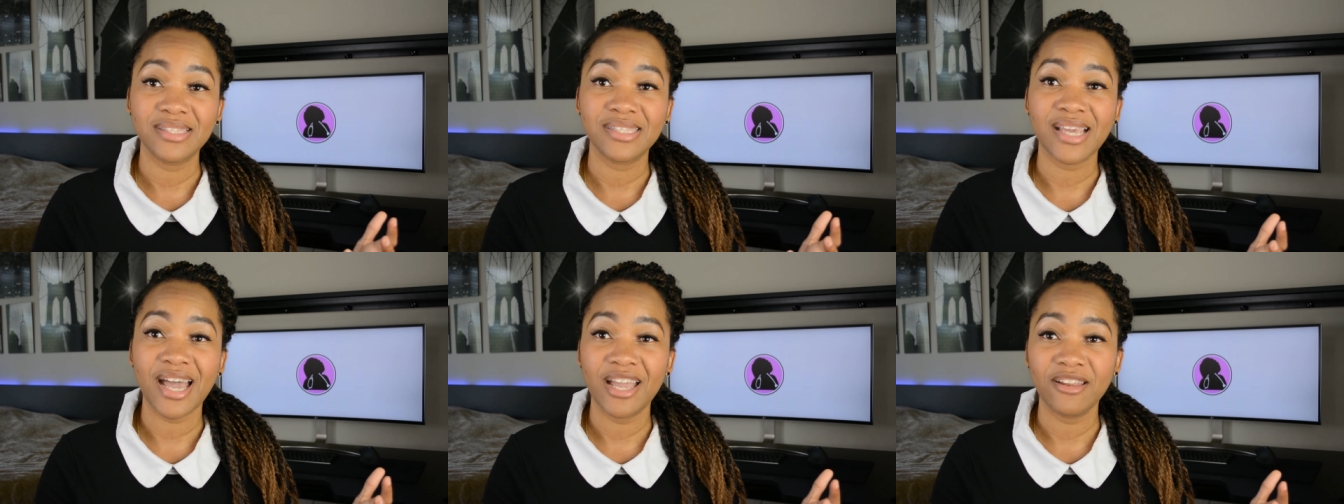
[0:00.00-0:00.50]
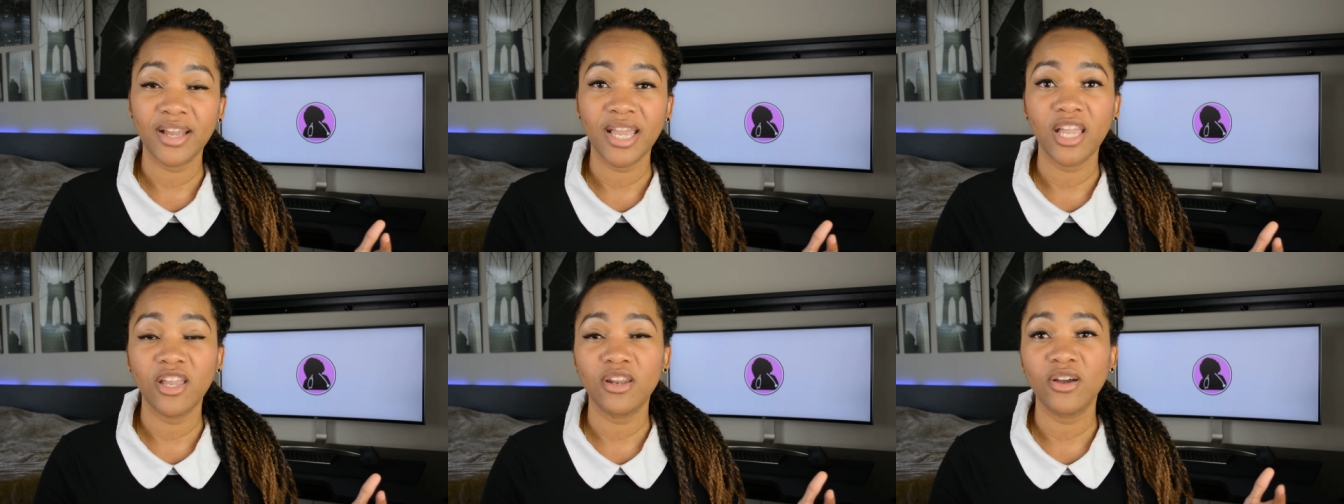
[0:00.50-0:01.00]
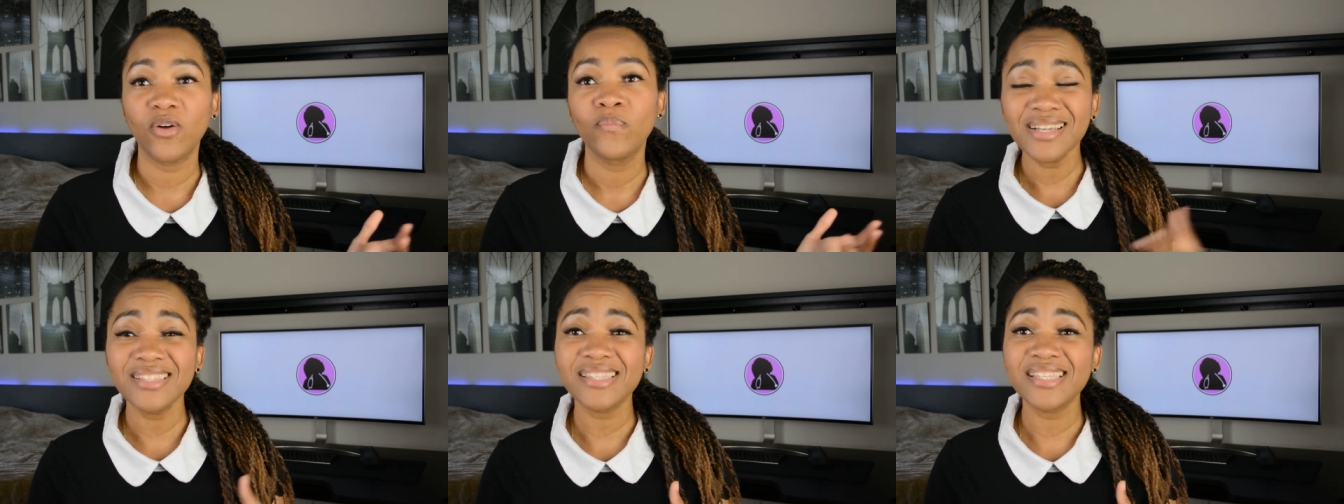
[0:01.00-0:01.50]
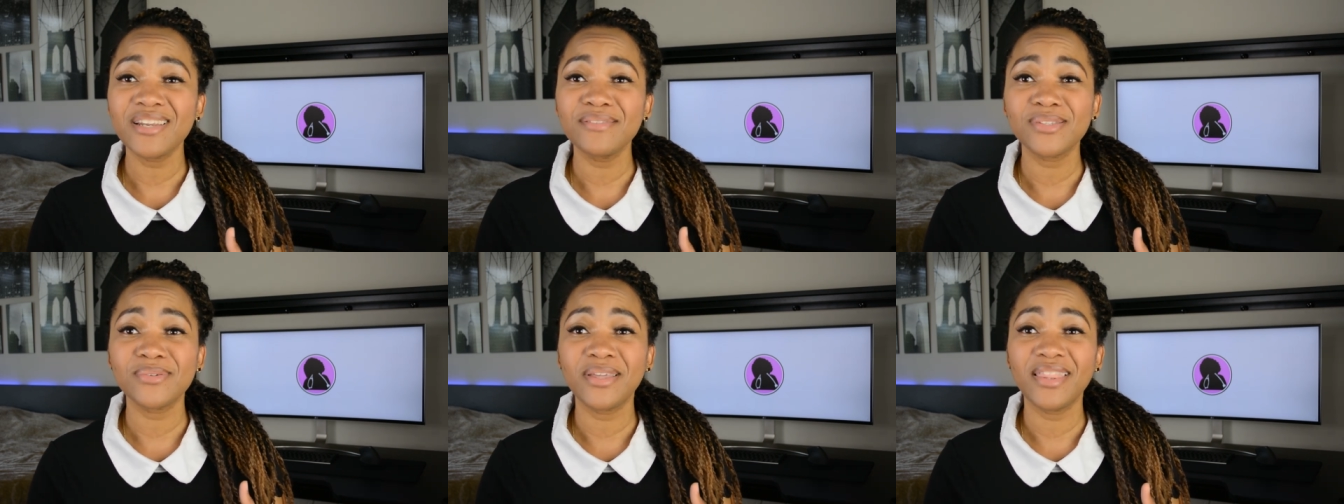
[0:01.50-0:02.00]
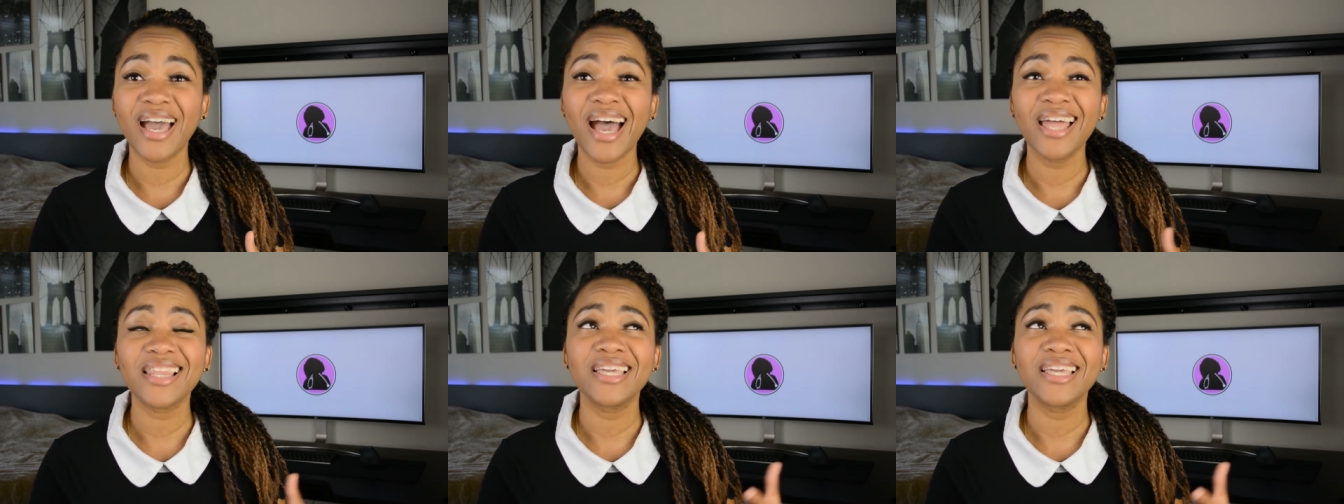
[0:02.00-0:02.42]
the side, right? You know, instead of doing that,